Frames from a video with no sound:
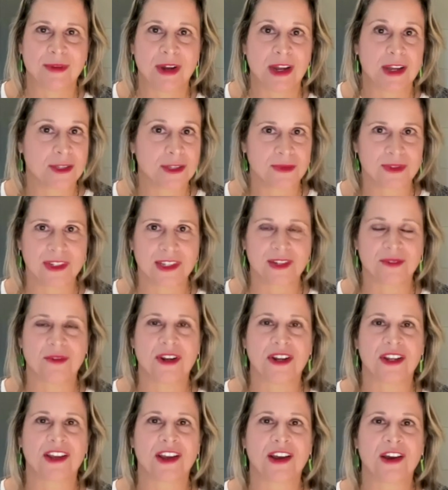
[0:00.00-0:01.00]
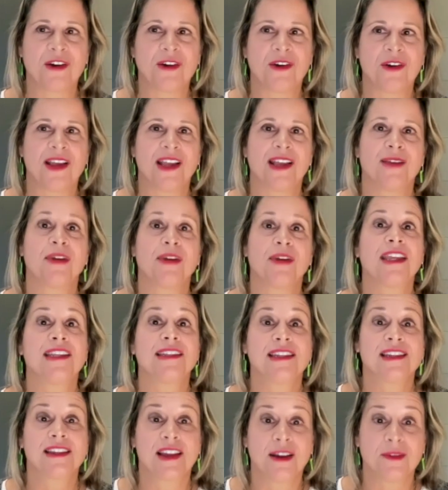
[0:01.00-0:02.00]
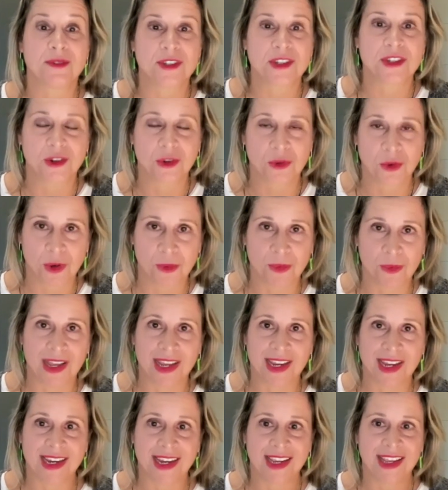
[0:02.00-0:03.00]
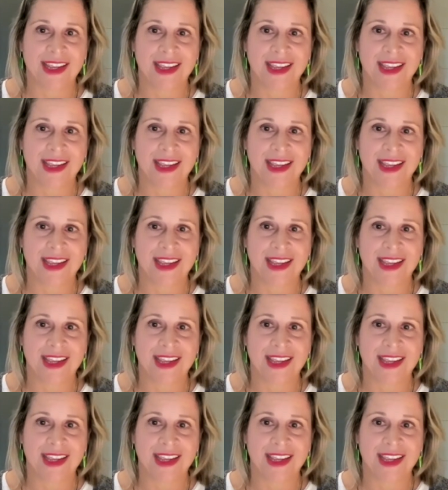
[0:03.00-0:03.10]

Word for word: My husband didn't want to go, but he did come to Norway.